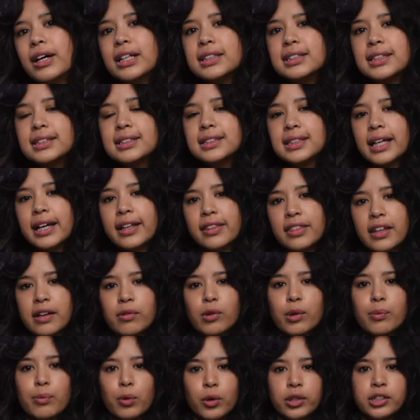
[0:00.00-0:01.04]
as I said, they
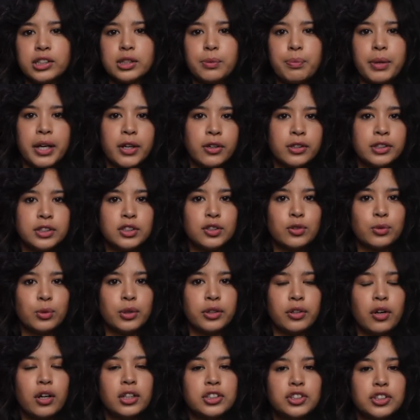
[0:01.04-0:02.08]
were born to parents who were
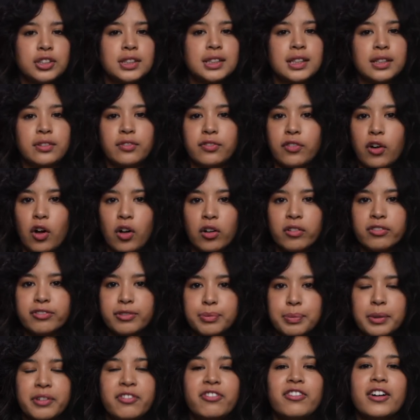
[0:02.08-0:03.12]
not just involved,
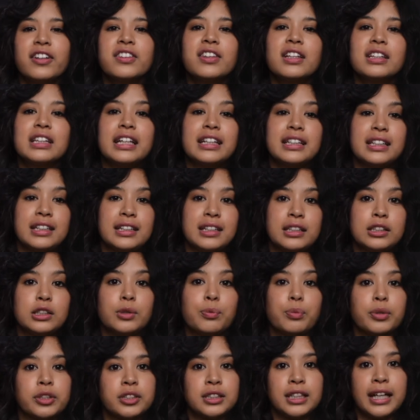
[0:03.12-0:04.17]
but felt that they needed to
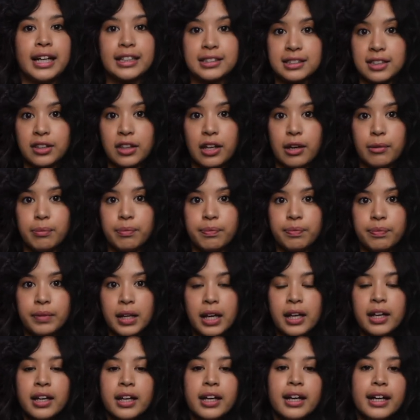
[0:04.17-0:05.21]
protect them.
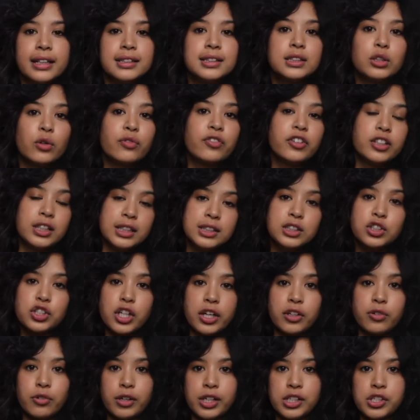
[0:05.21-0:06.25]
And so for this
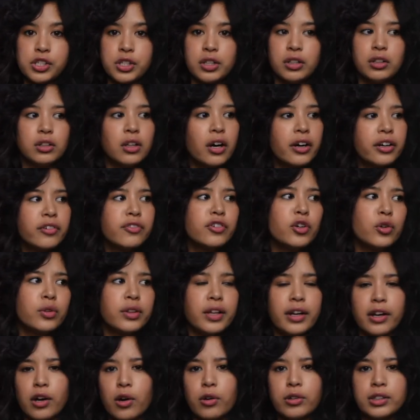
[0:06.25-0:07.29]
generation, a lot of who
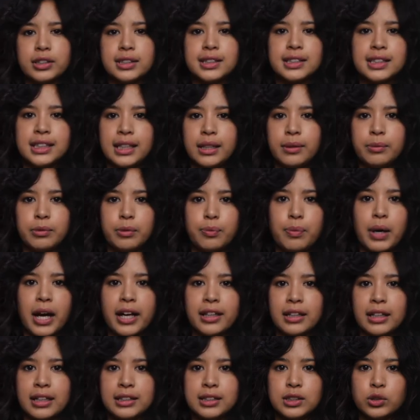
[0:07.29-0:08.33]
they are is themed
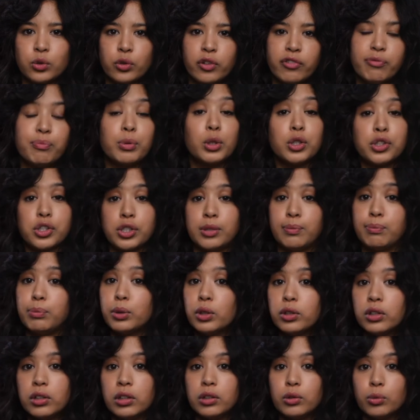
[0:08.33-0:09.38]
by that sort of push and
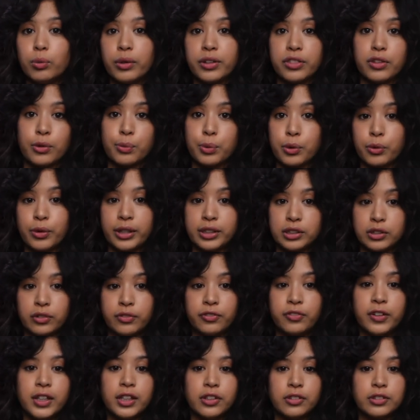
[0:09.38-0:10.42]
pull with their parental
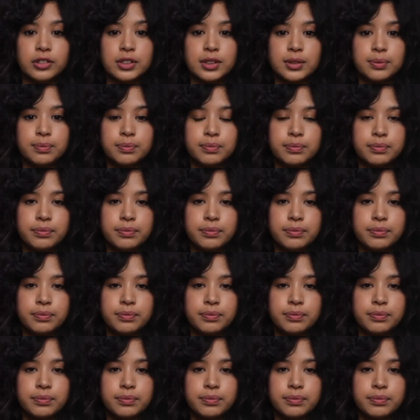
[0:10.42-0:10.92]
figures.